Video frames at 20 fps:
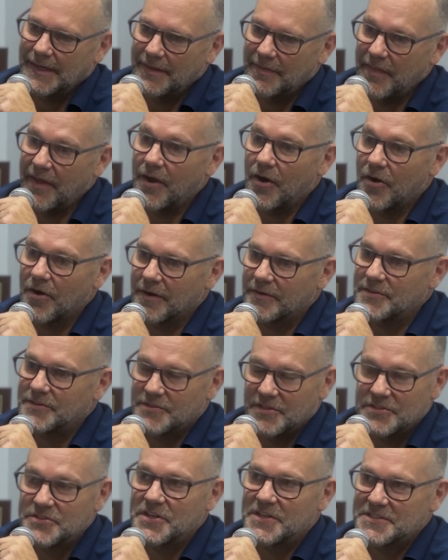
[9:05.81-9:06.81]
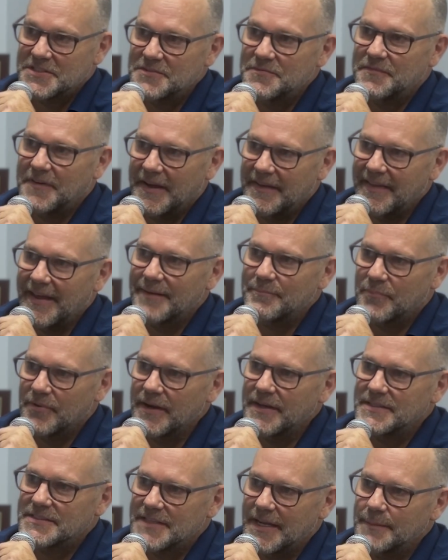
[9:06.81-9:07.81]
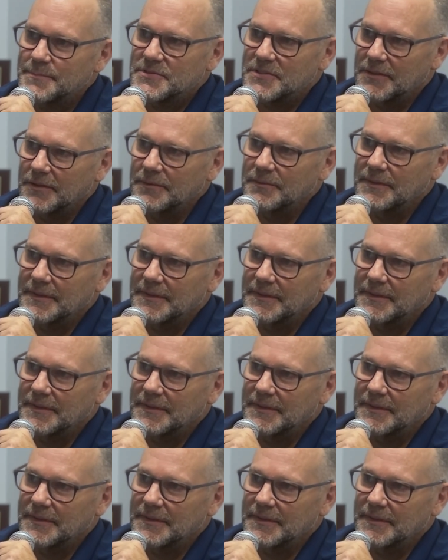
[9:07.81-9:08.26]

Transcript: They are, to justify that price, absolutely.